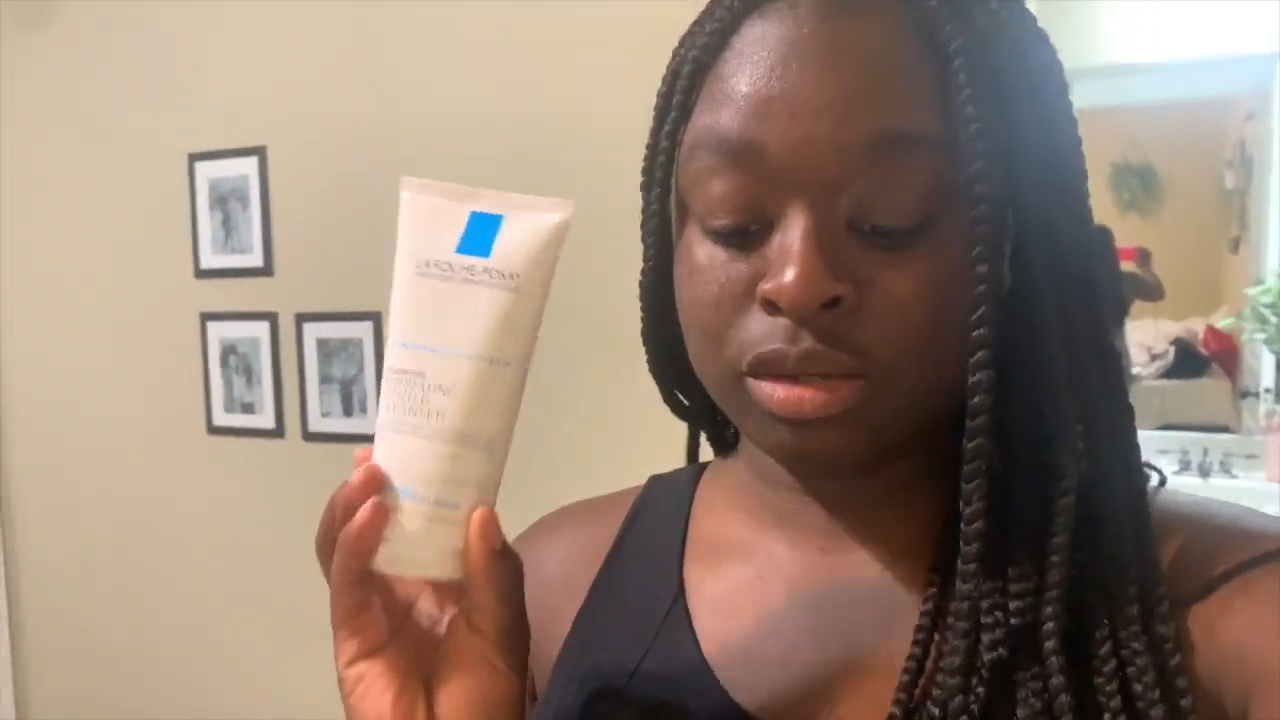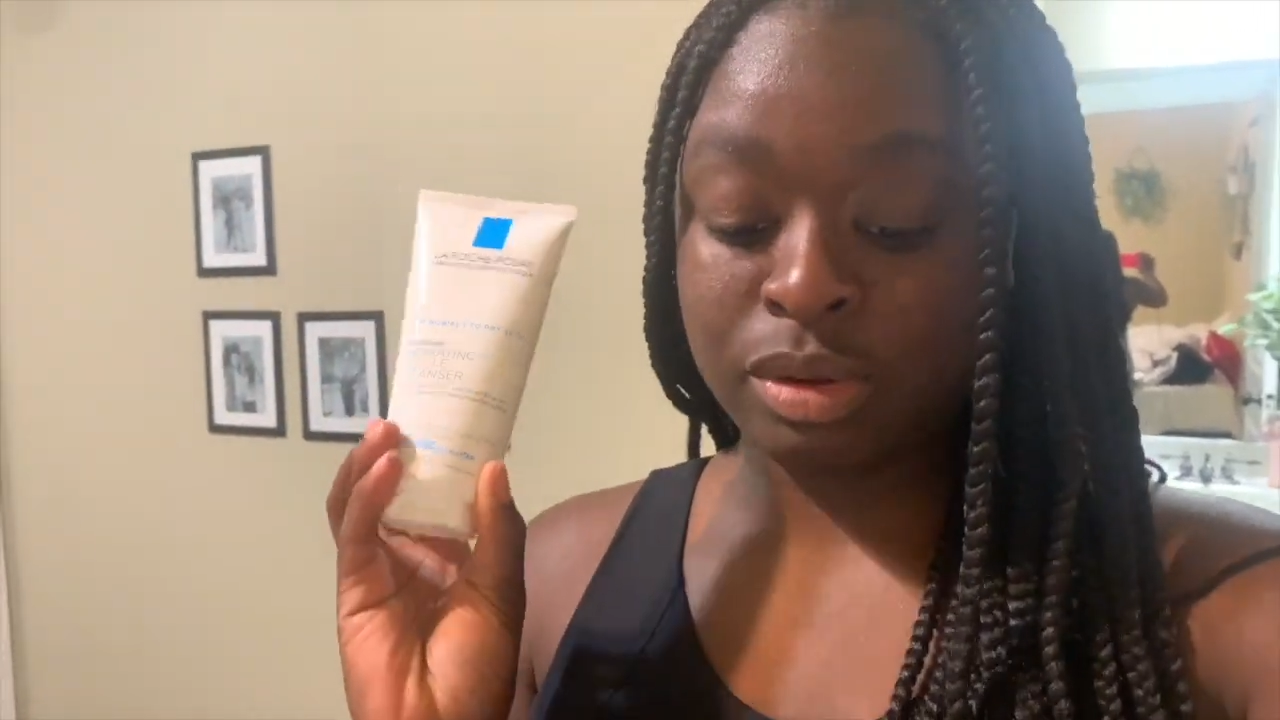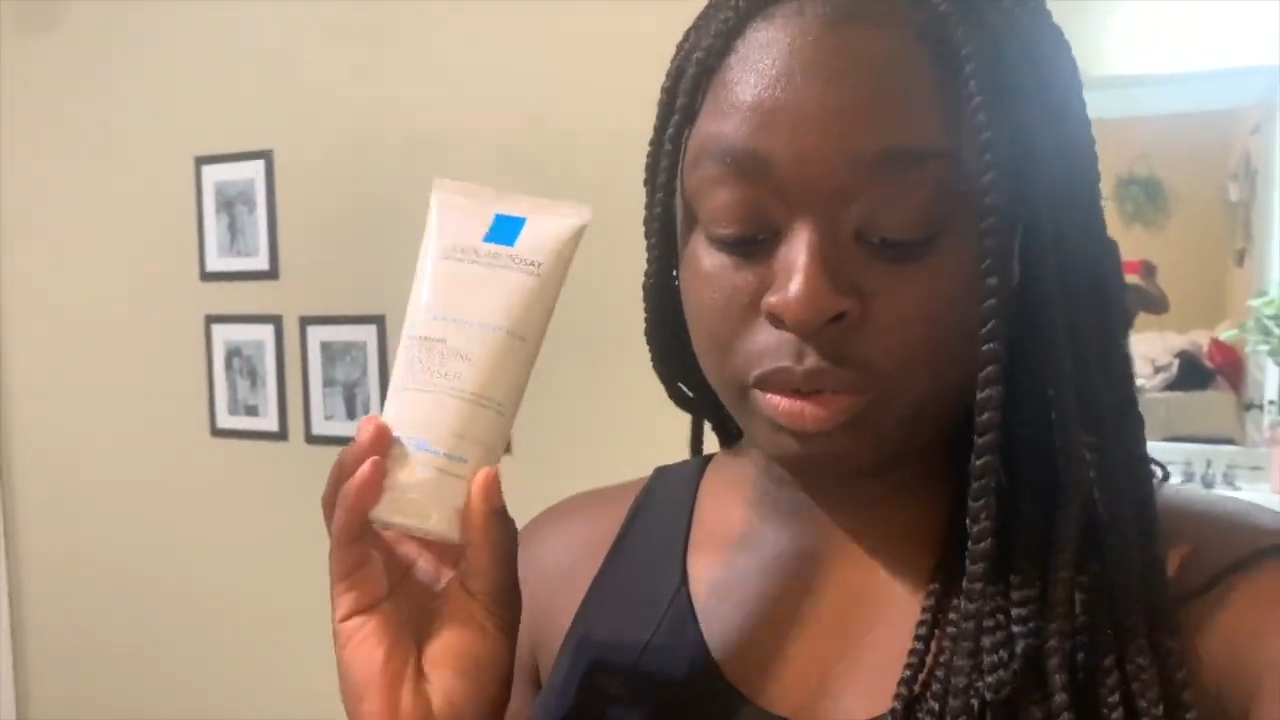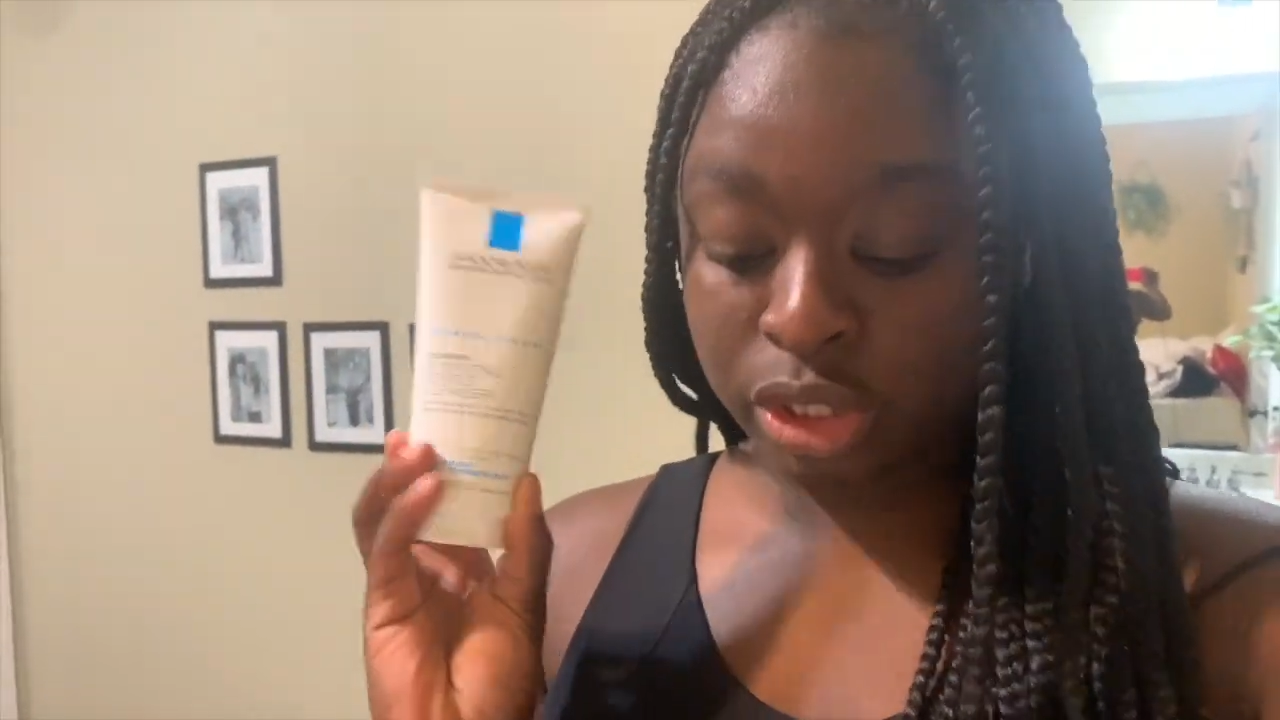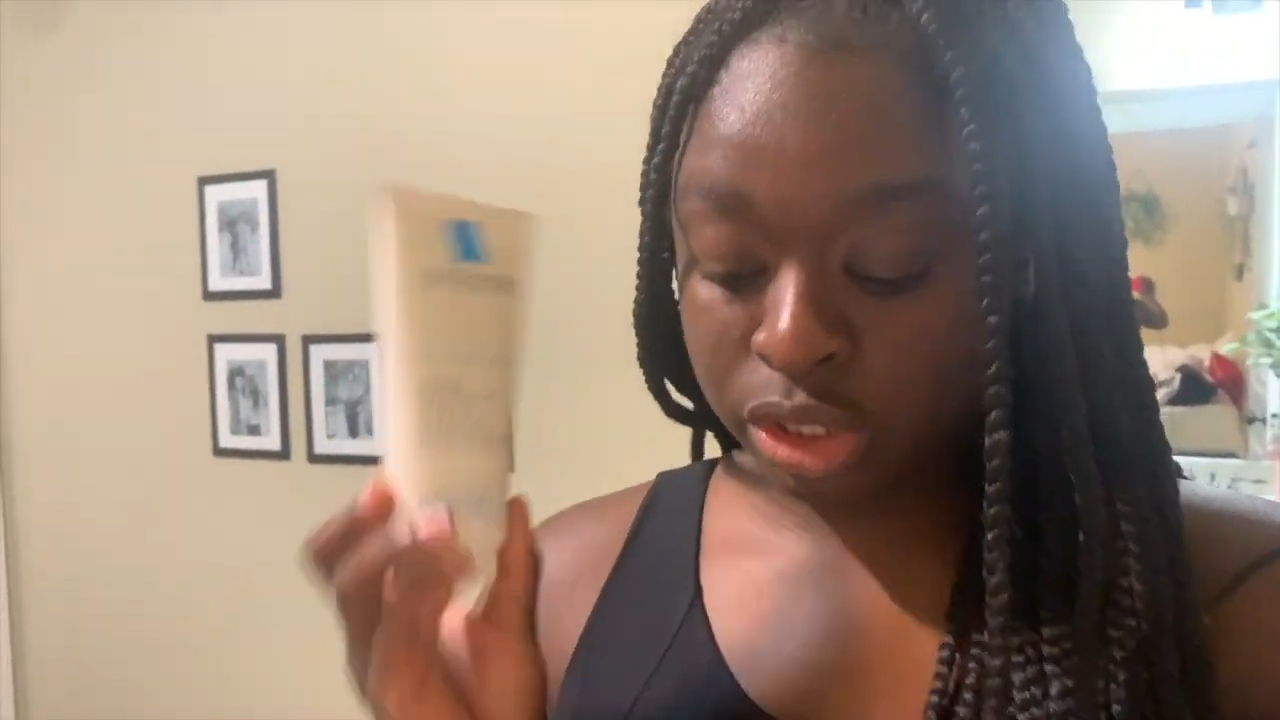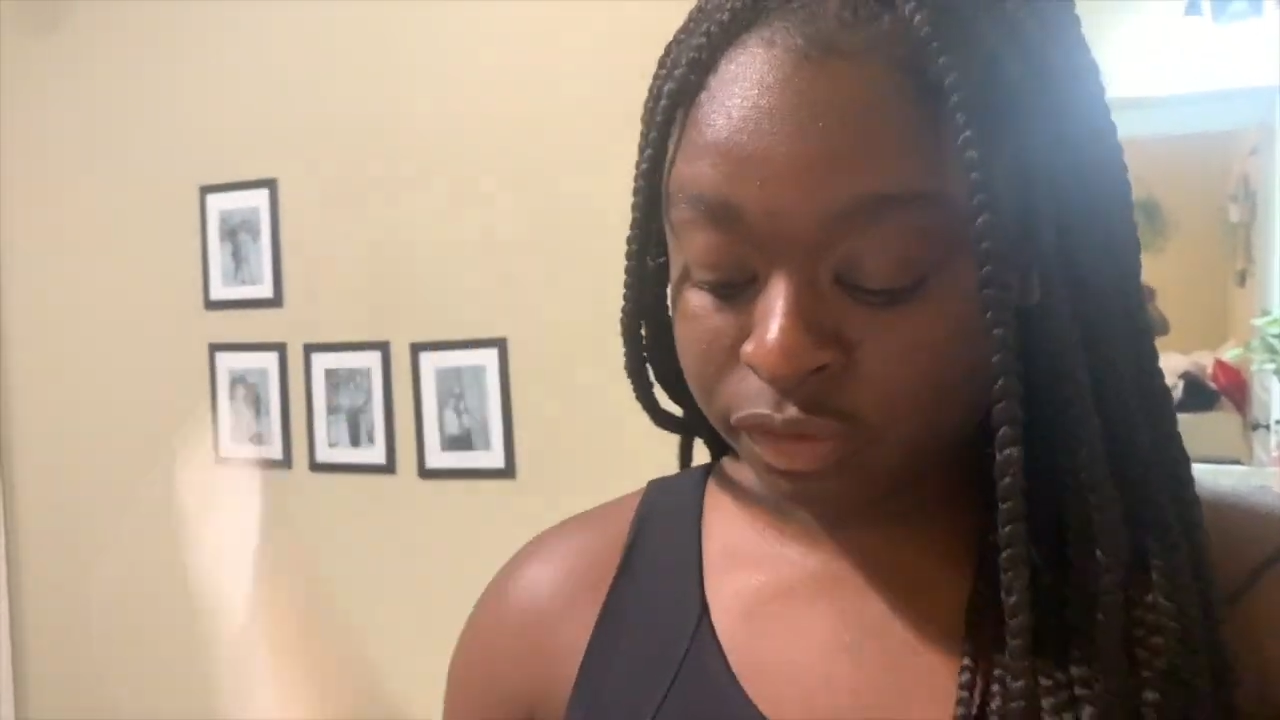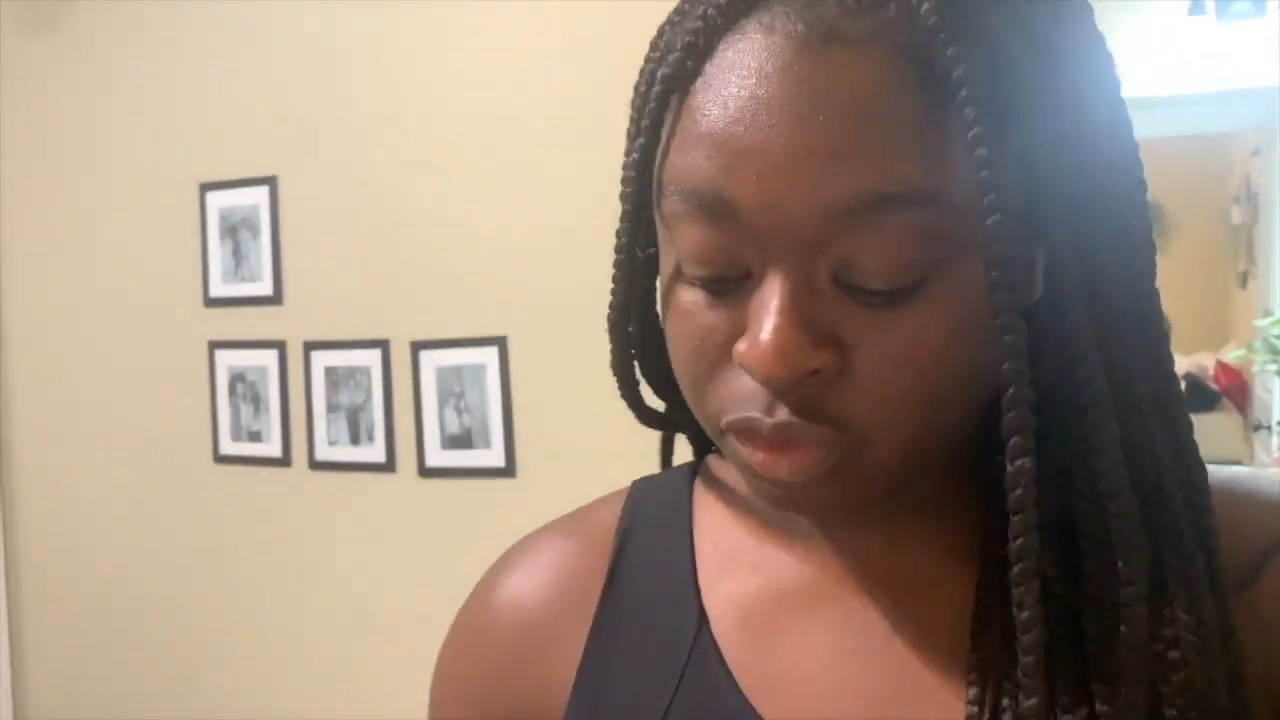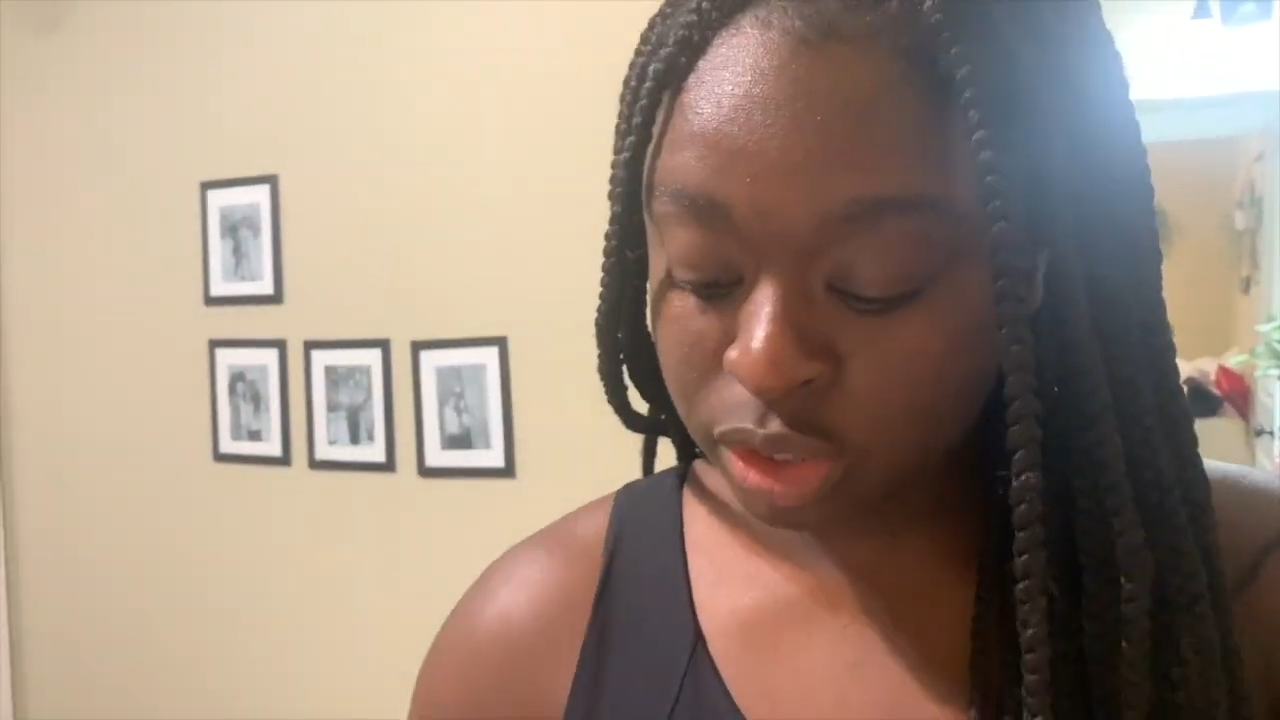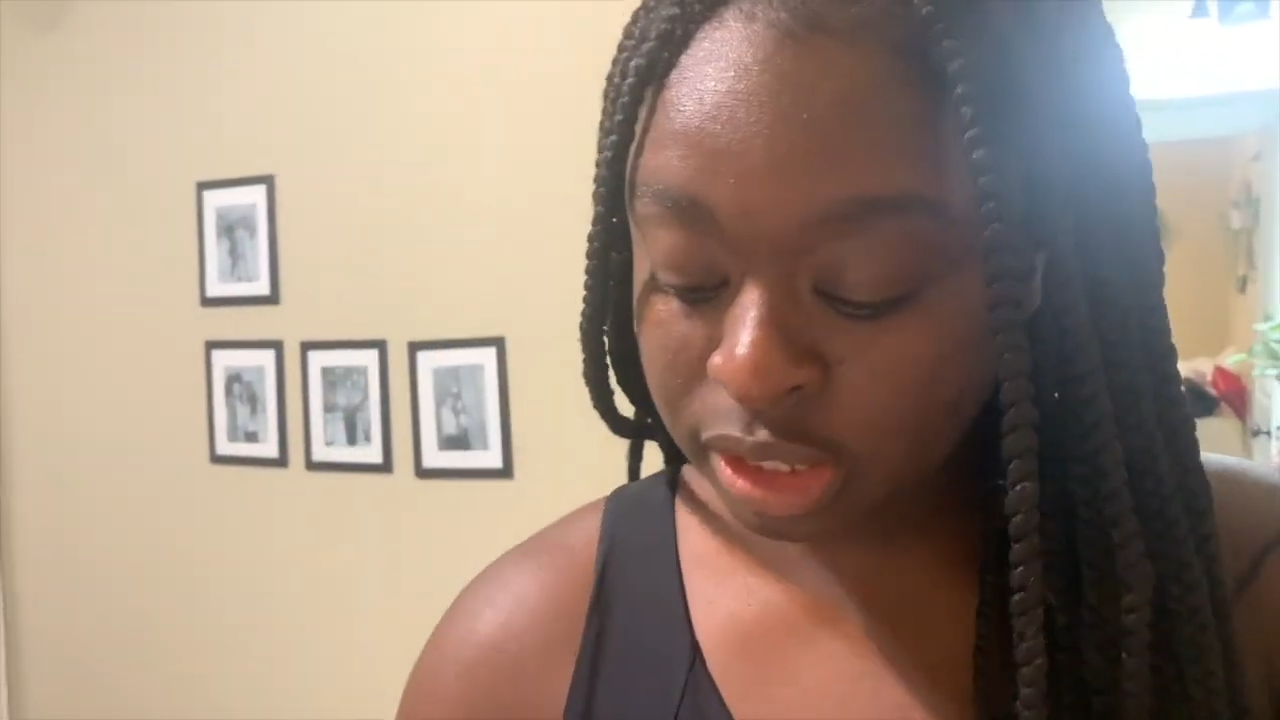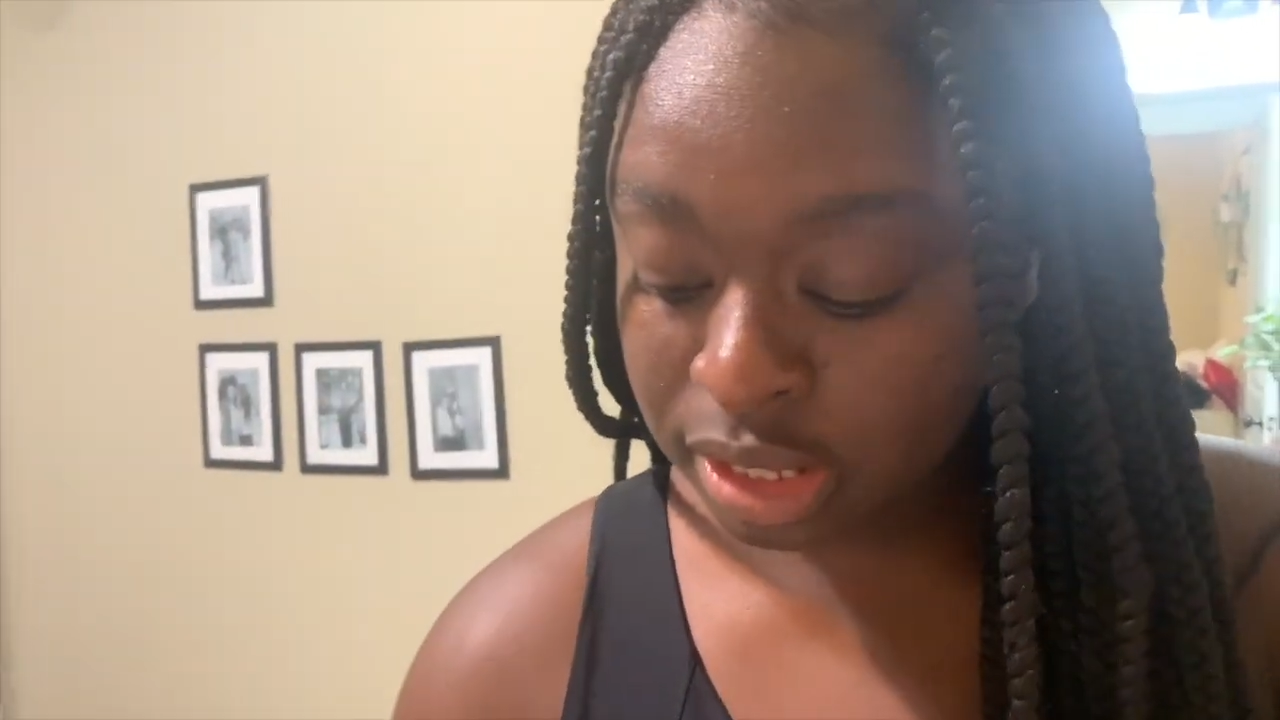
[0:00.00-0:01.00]
be really good
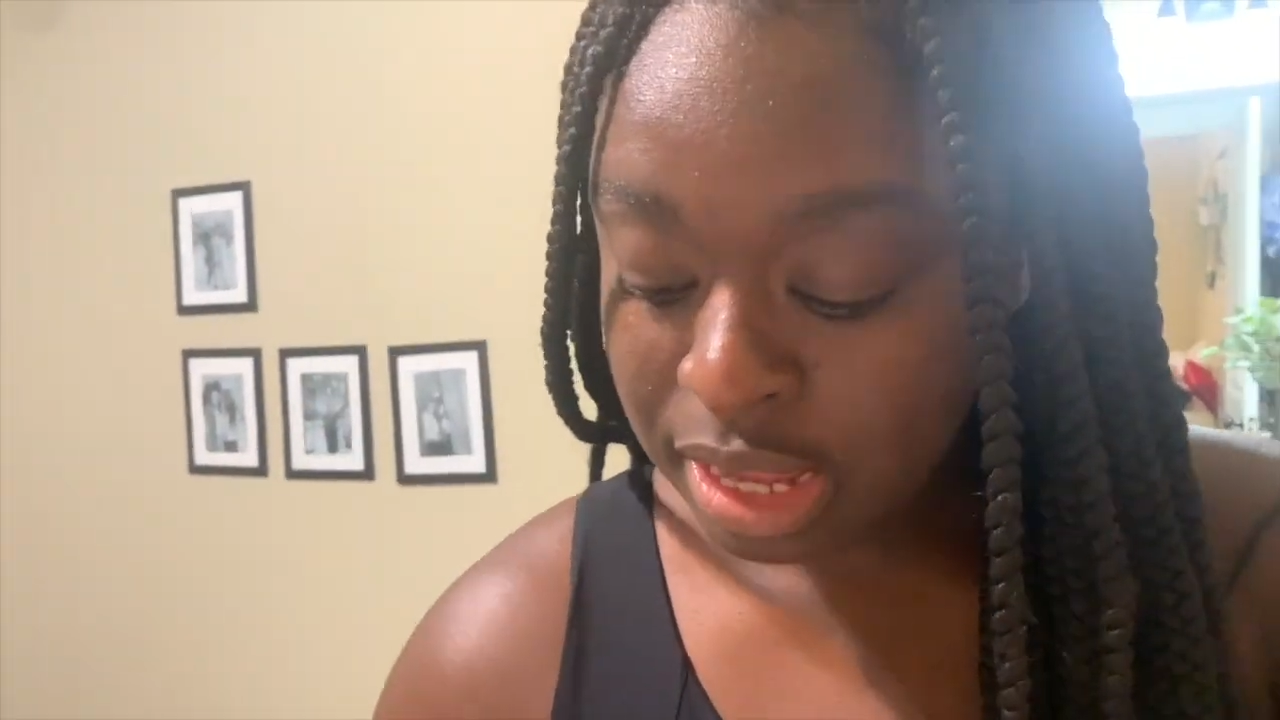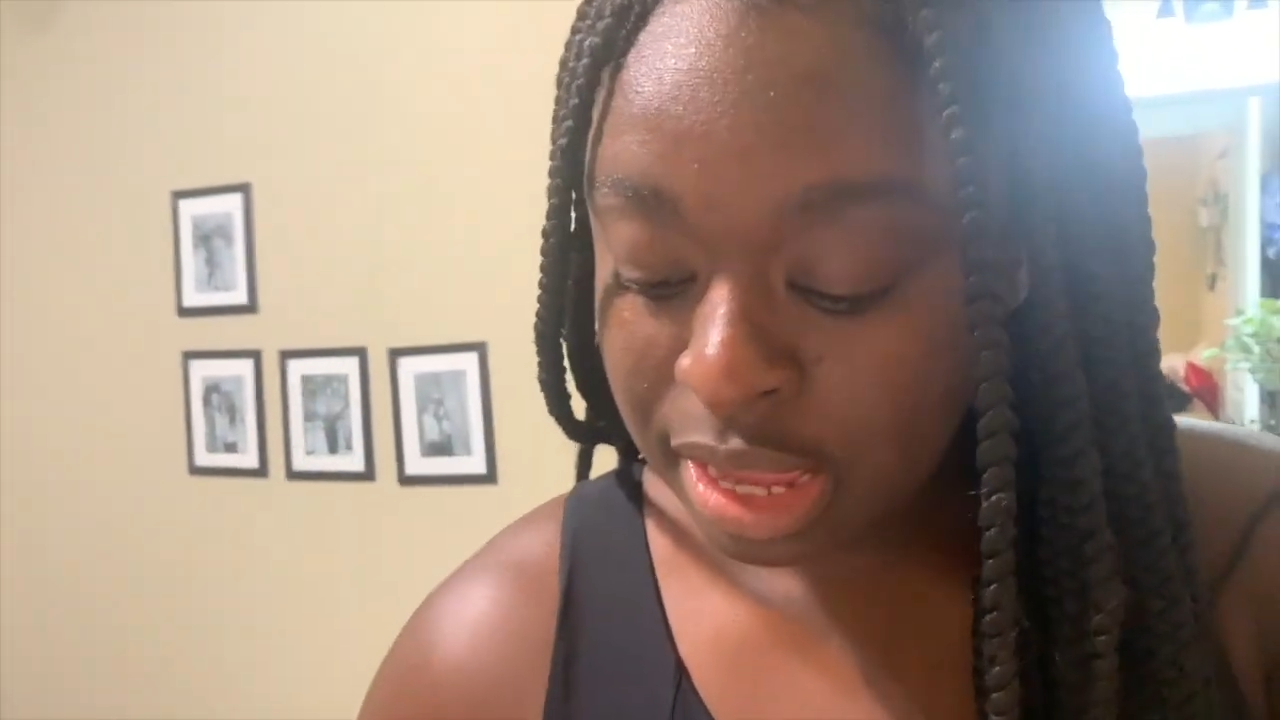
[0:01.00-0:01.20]
for it.